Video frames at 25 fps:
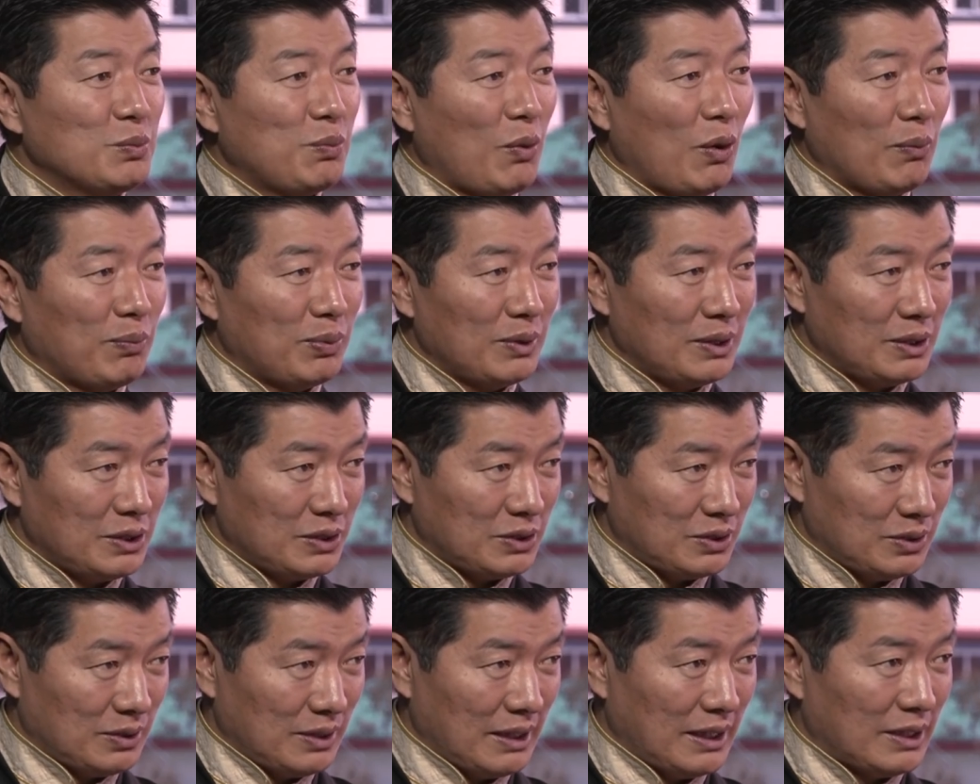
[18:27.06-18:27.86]

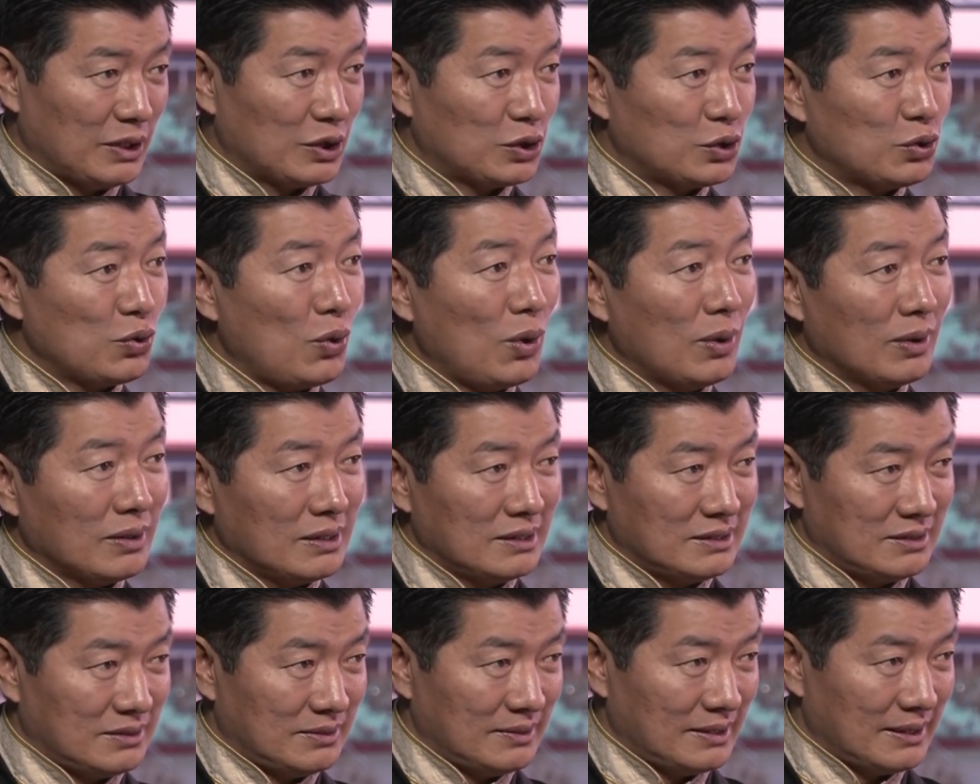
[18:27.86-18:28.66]
population and a strong
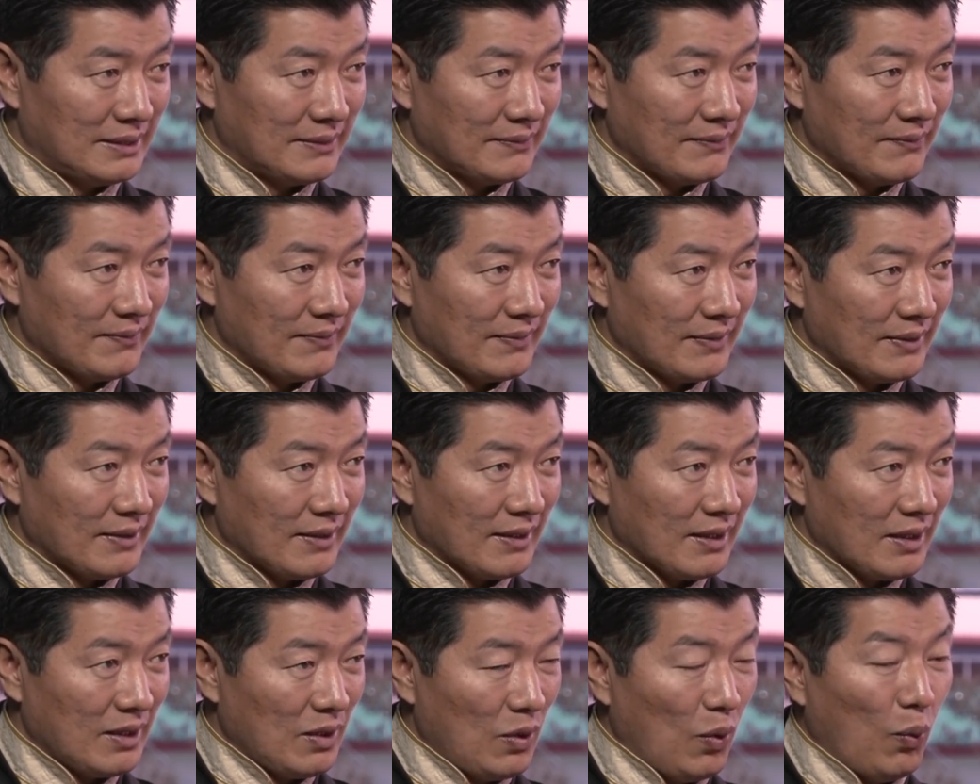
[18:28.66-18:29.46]
country,
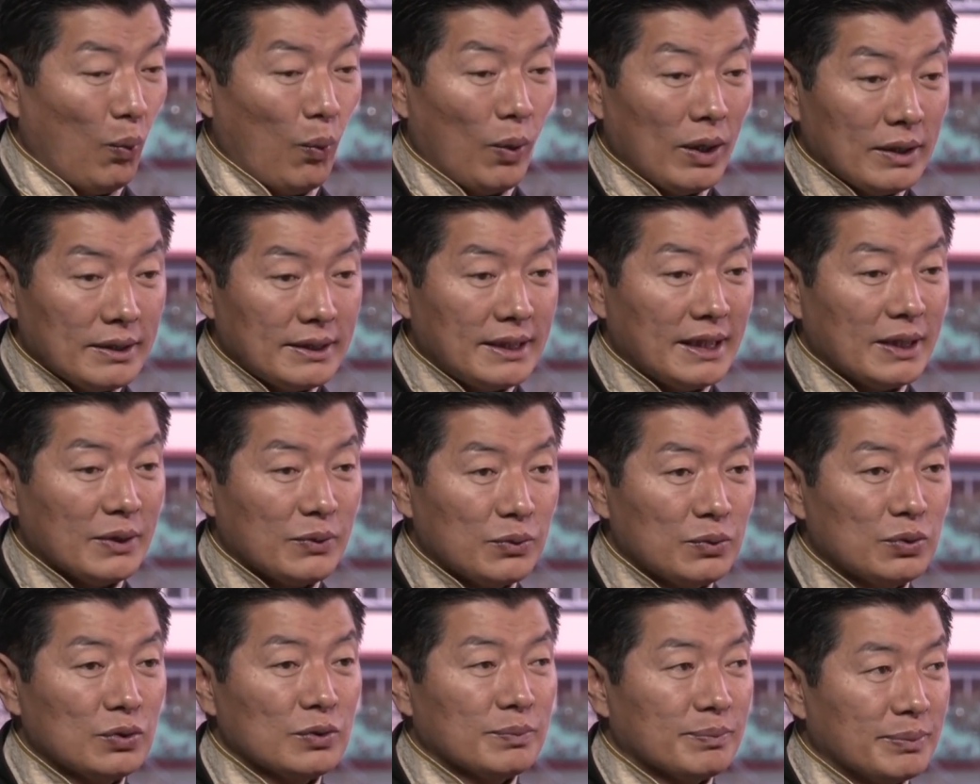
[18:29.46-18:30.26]
what they
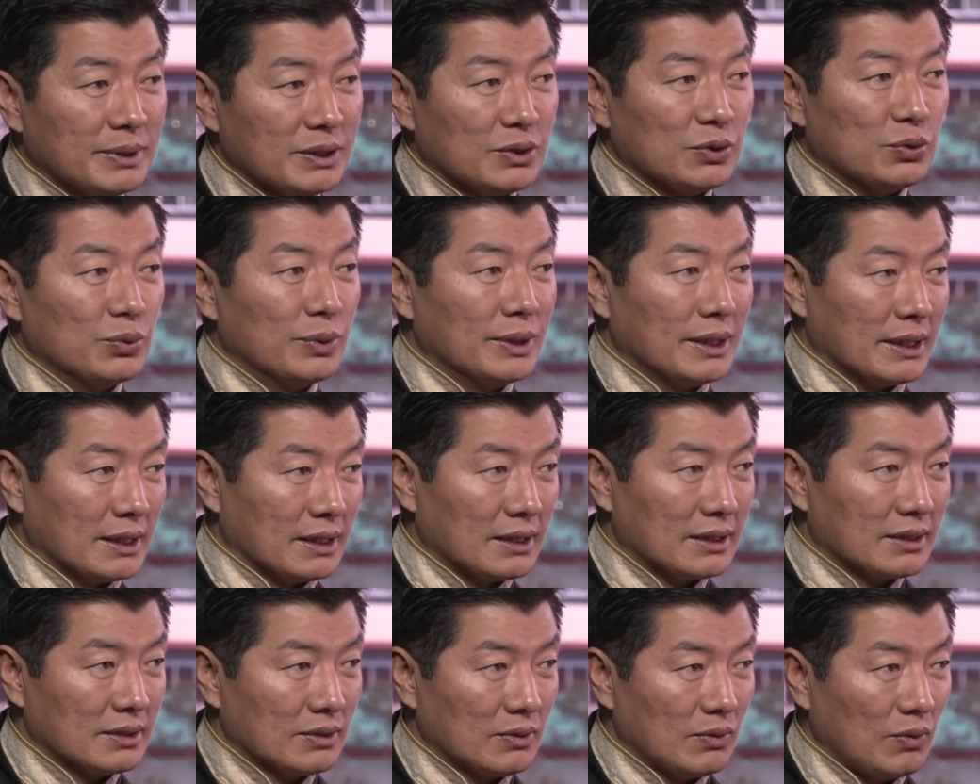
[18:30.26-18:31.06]
could be doing
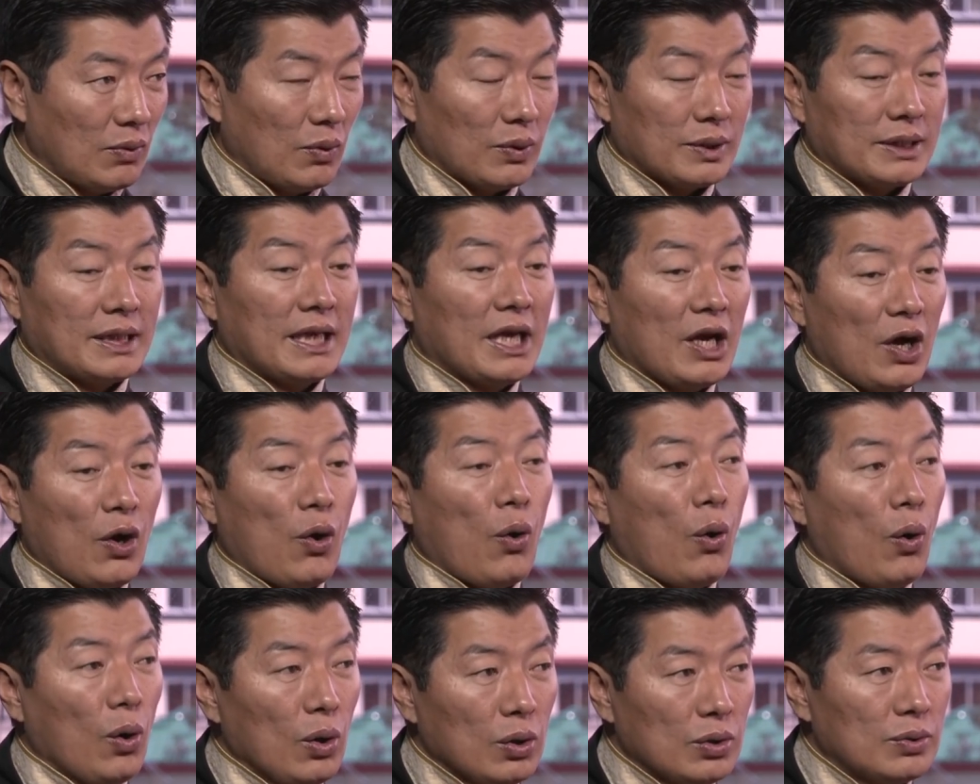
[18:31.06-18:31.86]
or they are
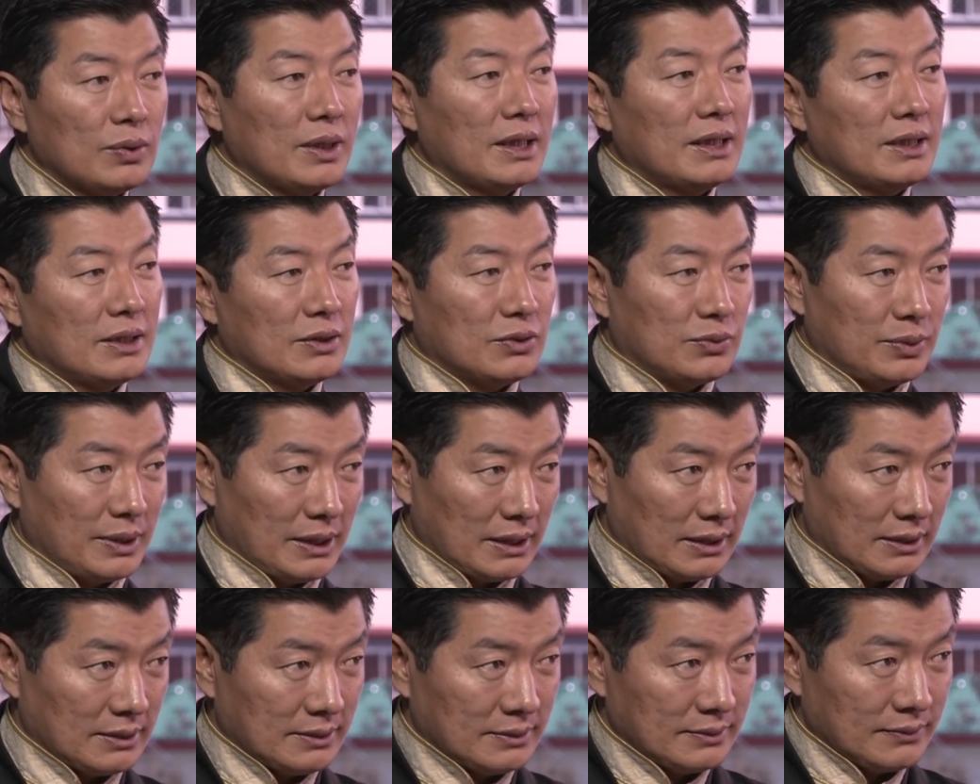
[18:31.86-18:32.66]
already
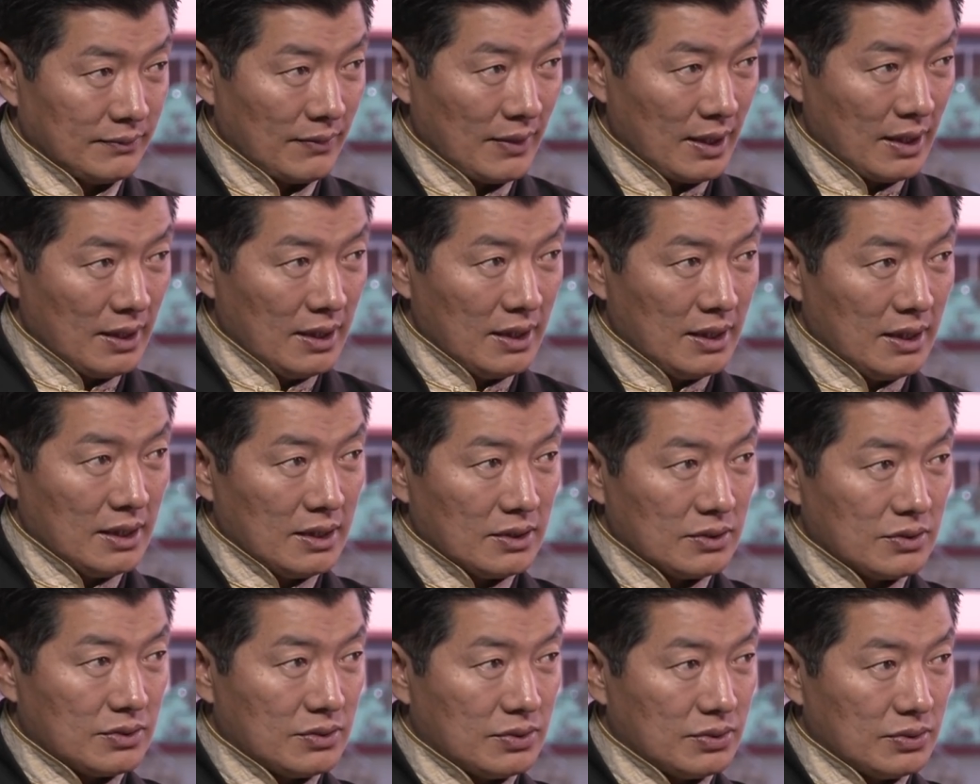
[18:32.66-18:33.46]
doing
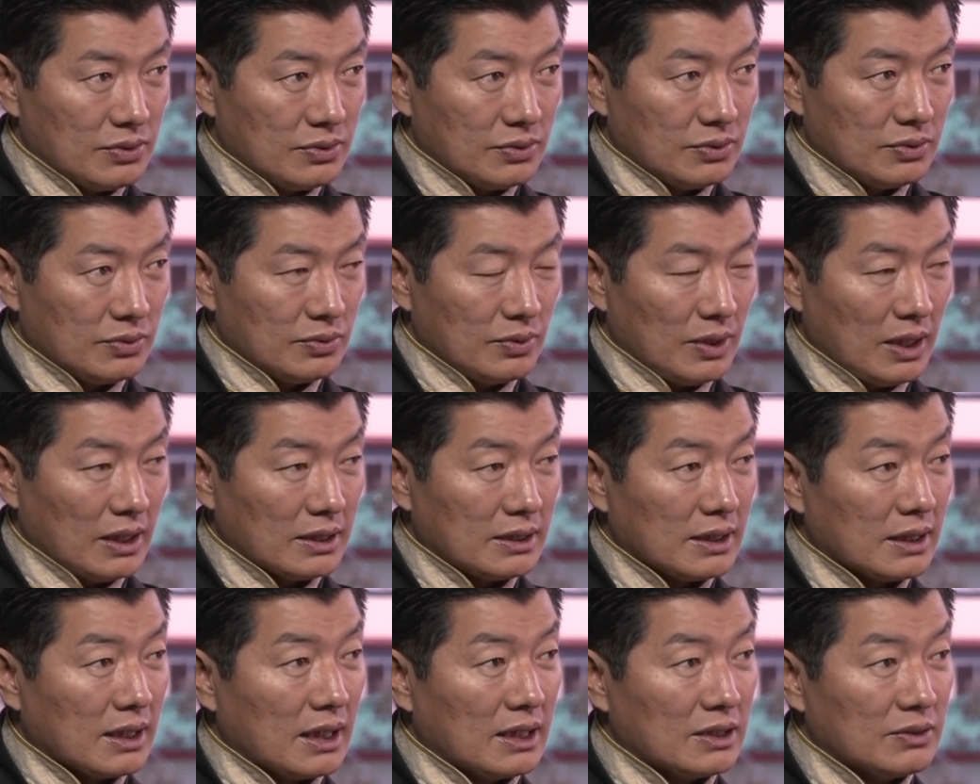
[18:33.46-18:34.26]
to
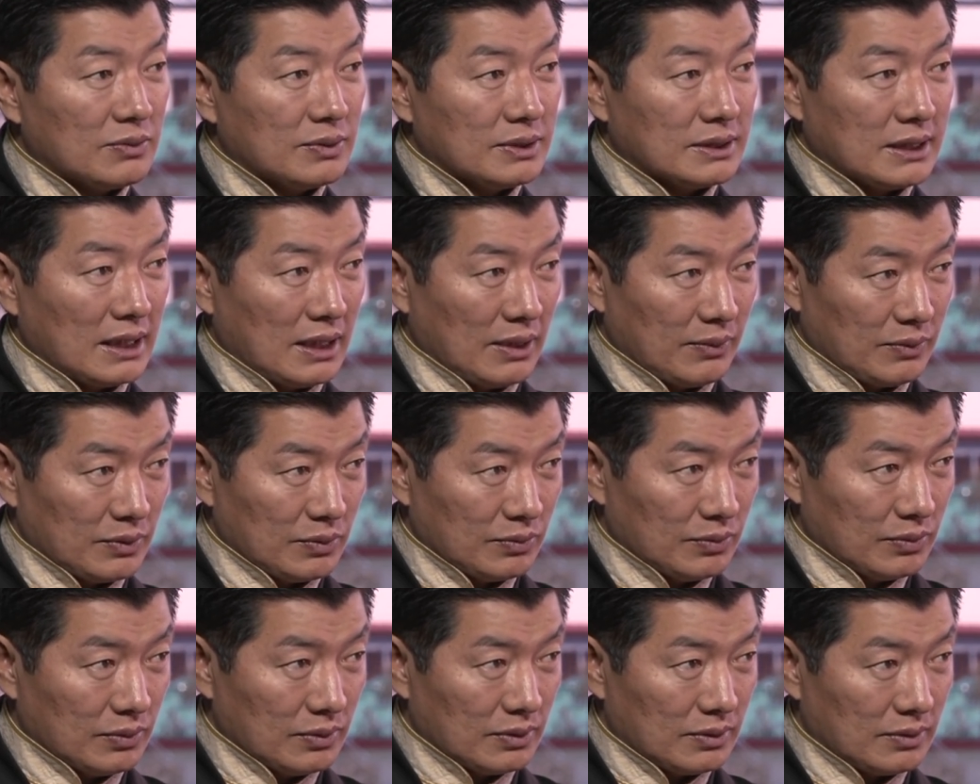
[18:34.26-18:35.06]
other countries around the
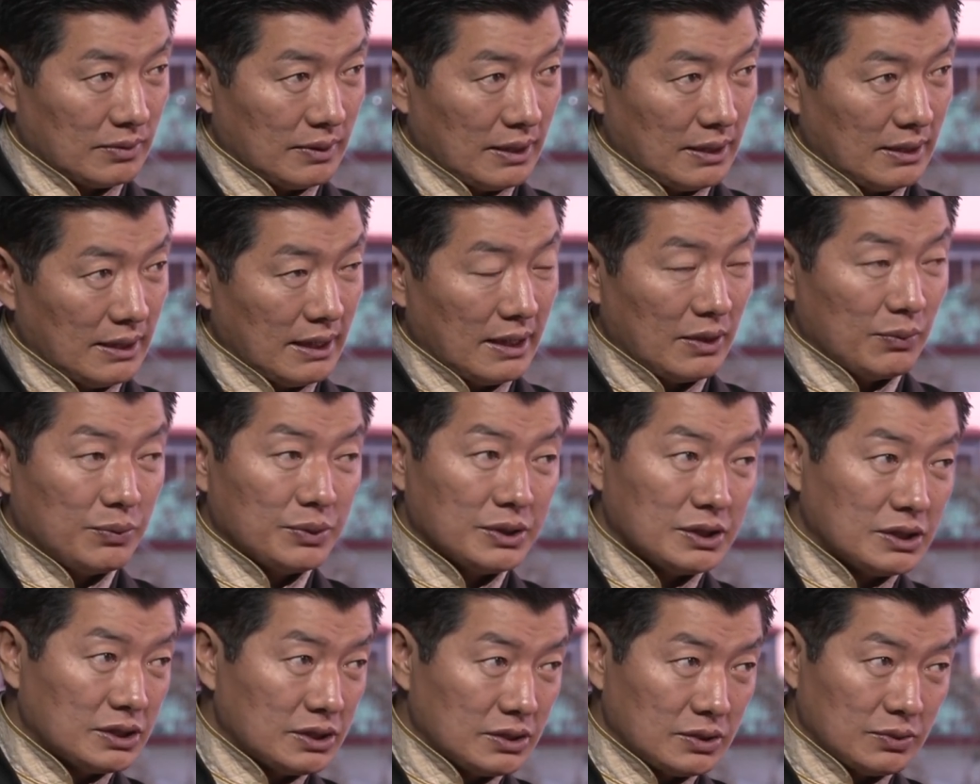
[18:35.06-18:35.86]
world, right? And we
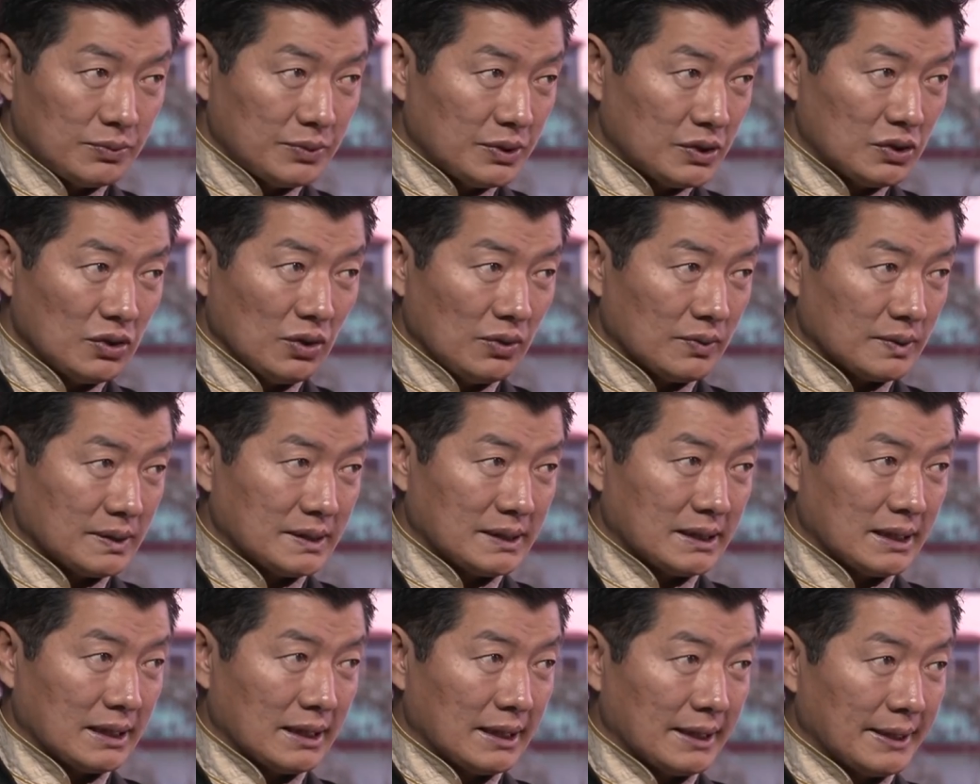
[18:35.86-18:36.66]
saw
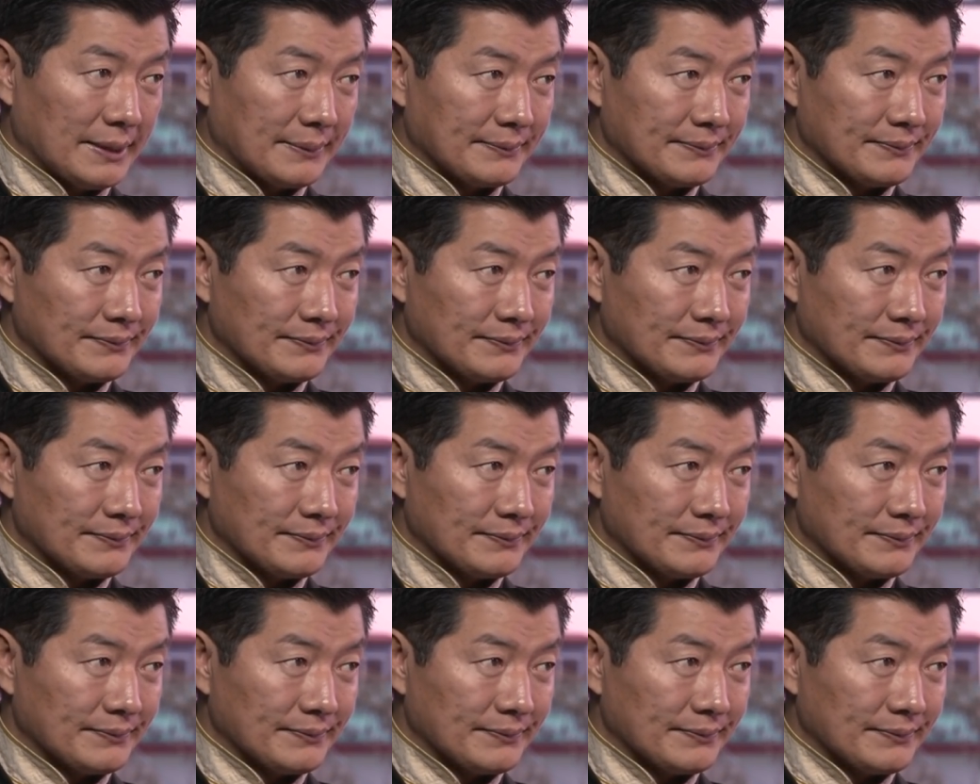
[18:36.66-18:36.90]
recently